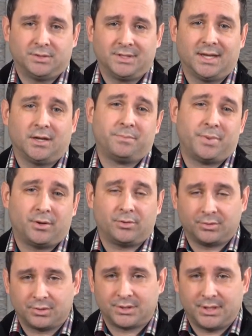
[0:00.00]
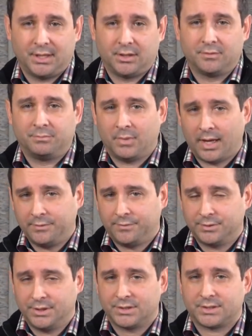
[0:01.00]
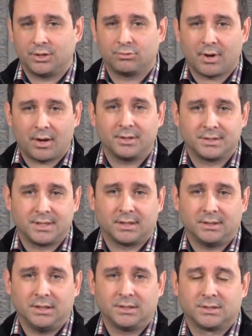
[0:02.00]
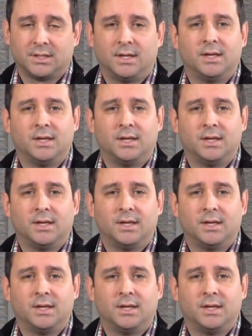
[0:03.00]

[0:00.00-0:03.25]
to get a better understanding of mindfulness and grounding techniques